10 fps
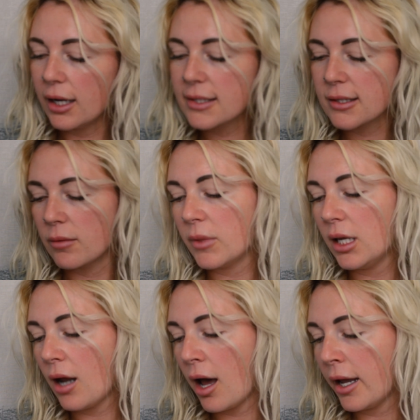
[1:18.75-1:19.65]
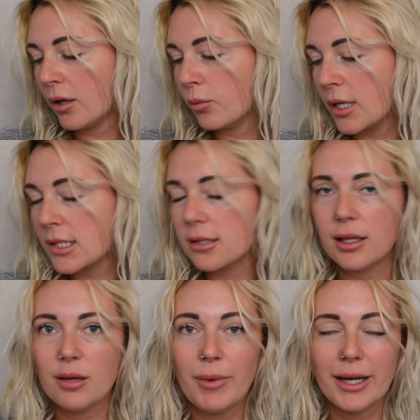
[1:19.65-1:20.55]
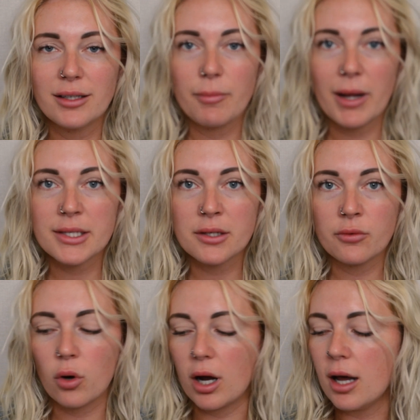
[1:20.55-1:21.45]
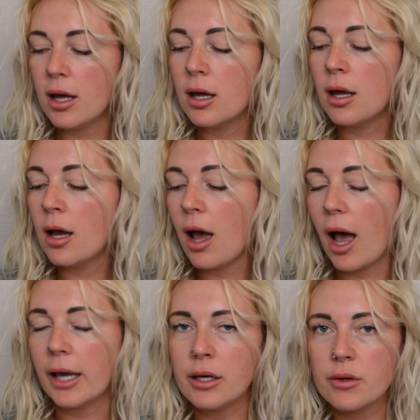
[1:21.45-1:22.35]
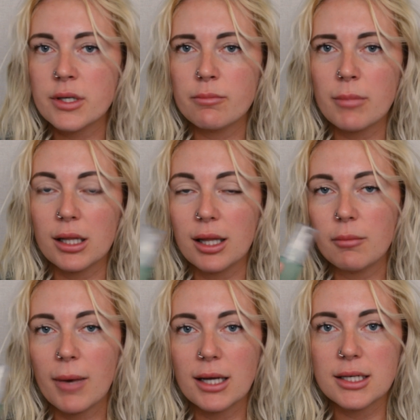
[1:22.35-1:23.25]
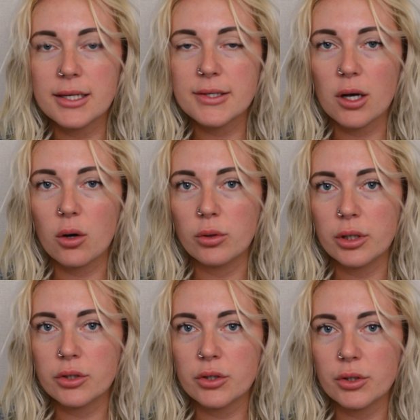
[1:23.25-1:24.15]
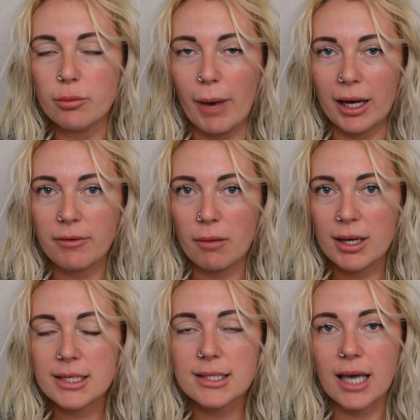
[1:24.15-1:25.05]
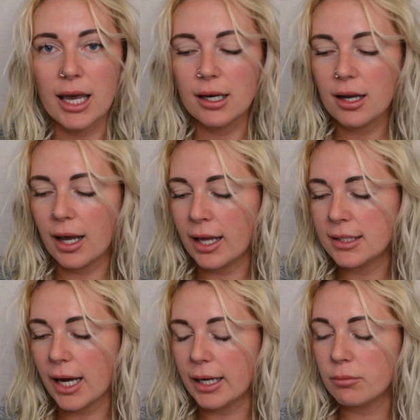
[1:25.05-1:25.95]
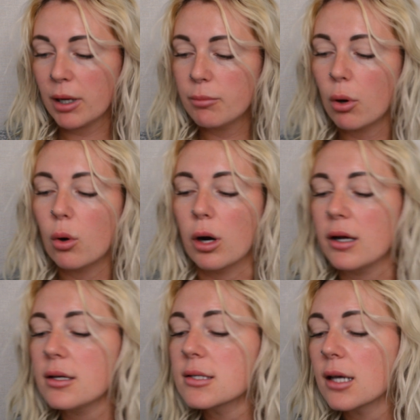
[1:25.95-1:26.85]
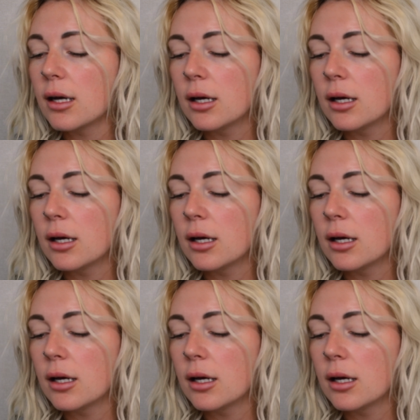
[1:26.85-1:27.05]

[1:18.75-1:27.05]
It's something I had recently picked up at Sephora. I use it mainly on my T-zone to mattify my skin and tighten my pores.